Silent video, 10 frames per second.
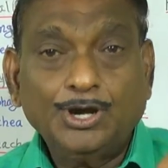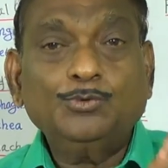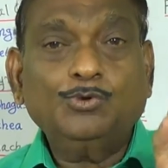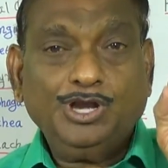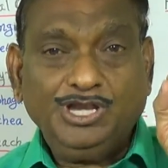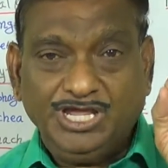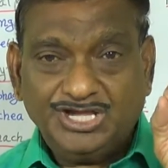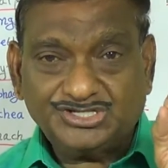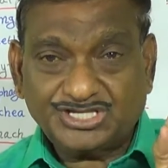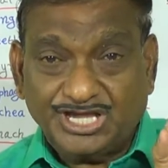One
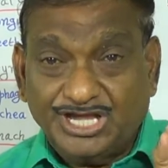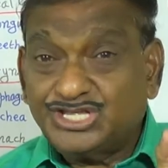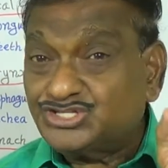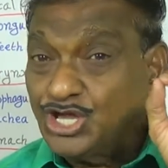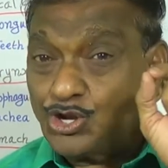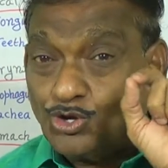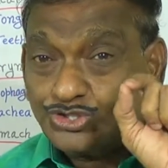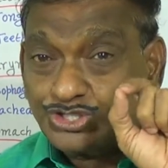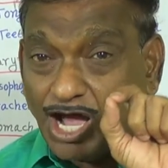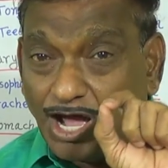is
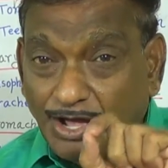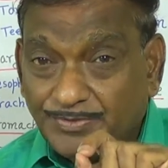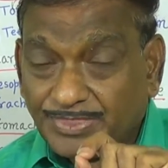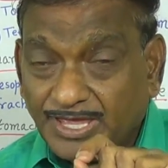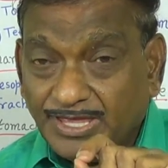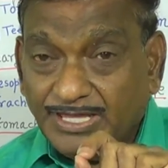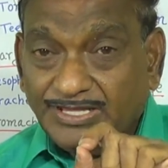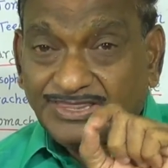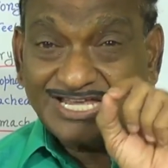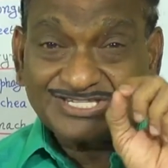serosa,
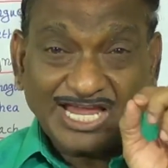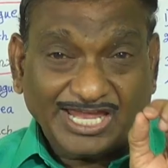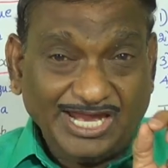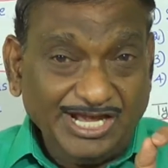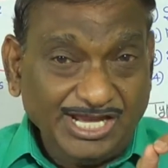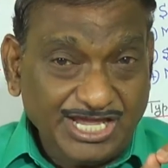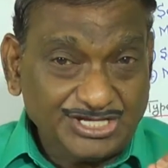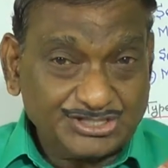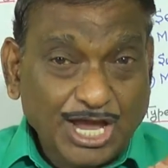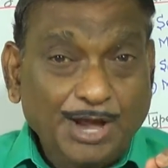the second
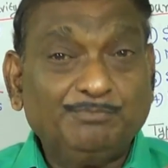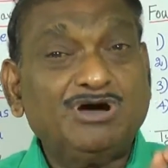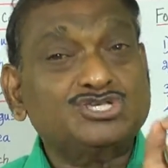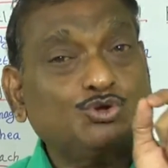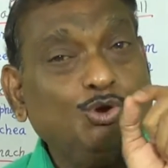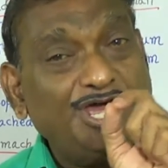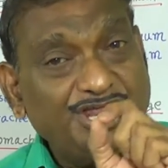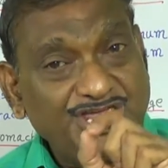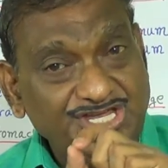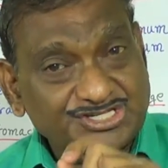is
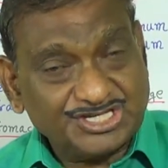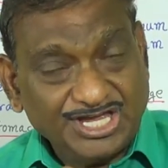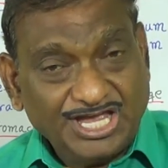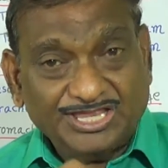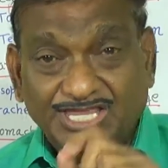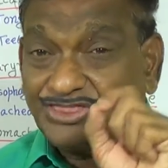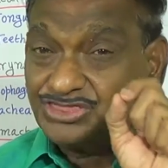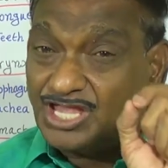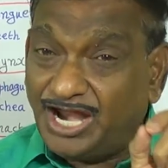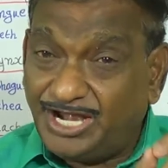muscularis, the
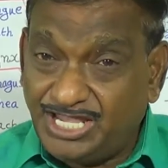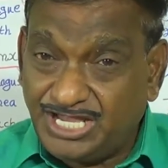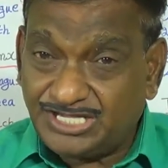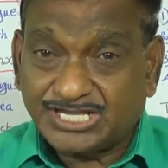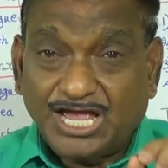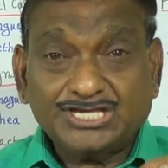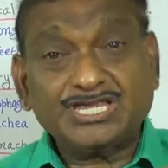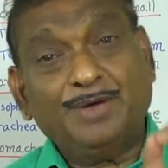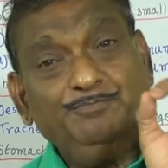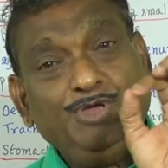third is
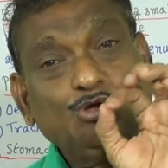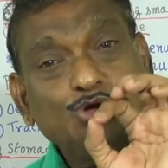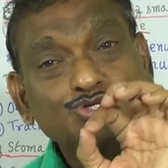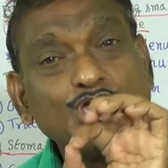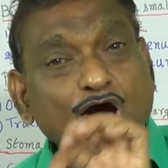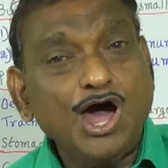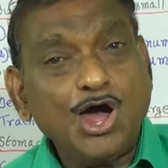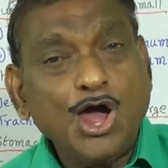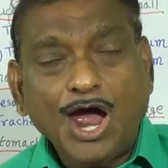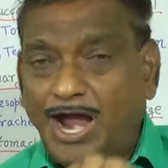
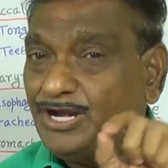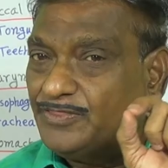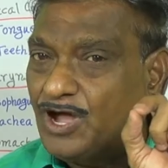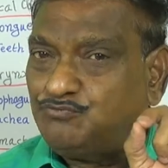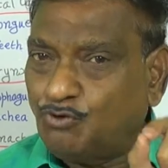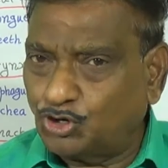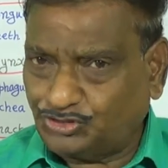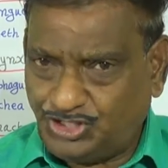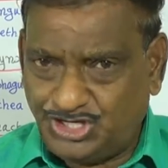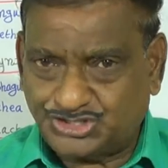submucosa and the
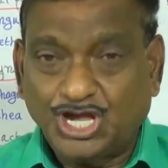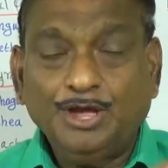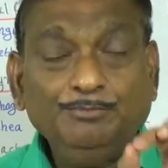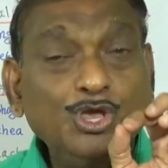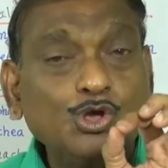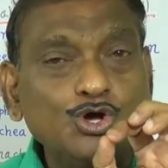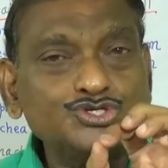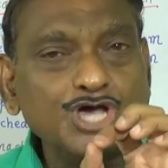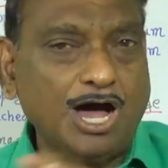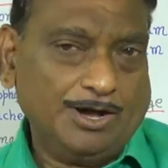fourth is
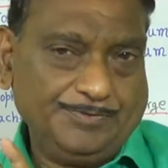mucosa.